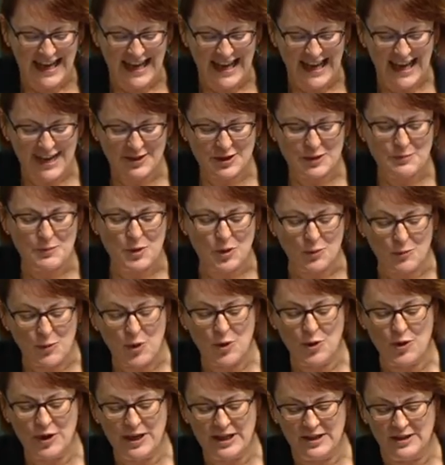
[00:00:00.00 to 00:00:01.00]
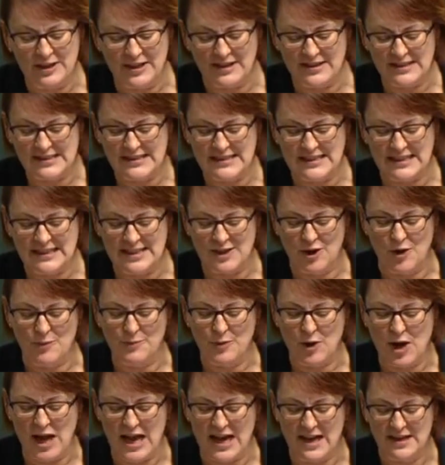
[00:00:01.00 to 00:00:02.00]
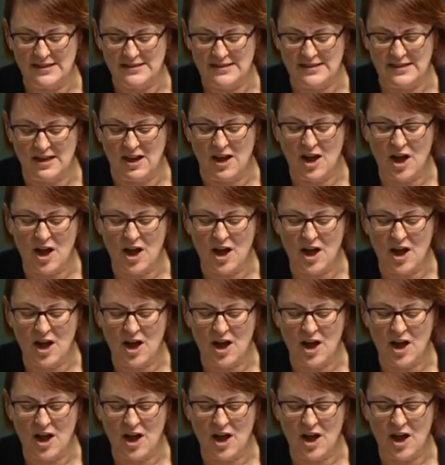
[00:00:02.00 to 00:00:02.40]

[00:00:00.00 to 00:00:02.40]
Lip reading: At the memorial at the Sydney Opera House,